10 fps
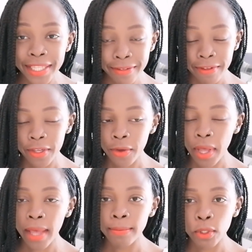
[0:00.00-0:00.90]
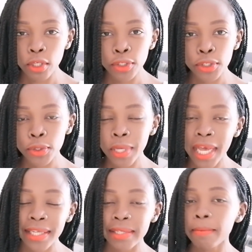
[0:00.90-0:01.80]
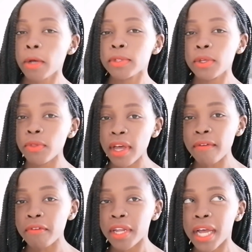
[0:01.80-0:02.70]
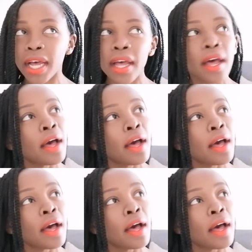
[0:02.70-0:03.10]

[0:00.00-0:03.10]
this video, I am talking to you guys about South Africa.